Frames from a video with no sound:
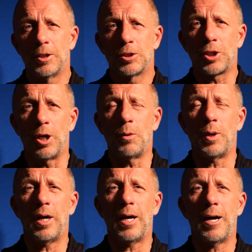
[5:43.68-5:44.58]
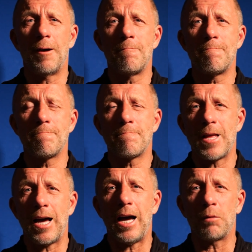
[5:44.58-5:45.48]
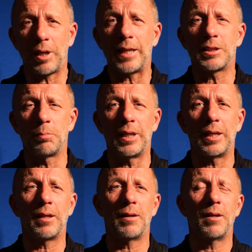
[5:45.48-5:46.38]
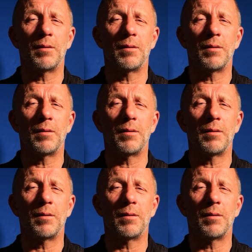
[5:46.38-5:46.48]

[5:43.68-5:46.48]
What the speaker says: So I'm glad to be here.